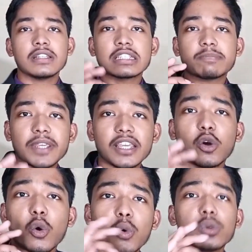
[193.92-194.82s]
Speak
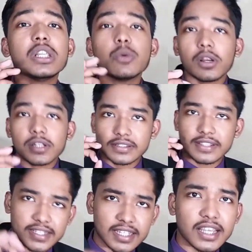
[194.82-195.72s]
only what is
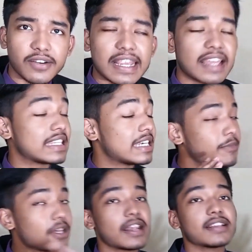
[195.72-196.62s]
necessary and keep
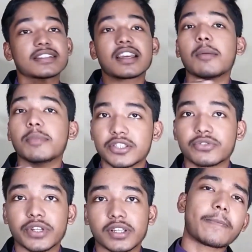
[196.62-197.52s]
the rest a
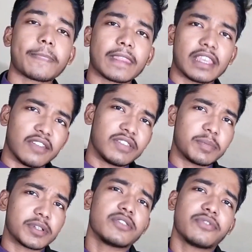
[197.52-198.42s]
mystery. If the
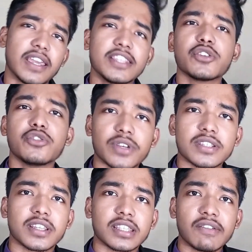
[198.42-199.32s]
person finds you
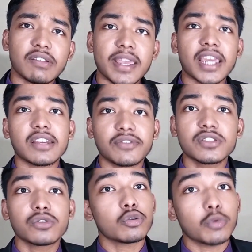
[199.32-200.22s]
interesting, they will make an
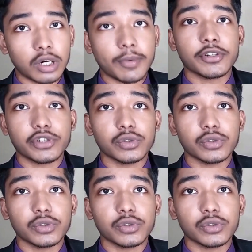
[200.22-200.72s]
effort to know more about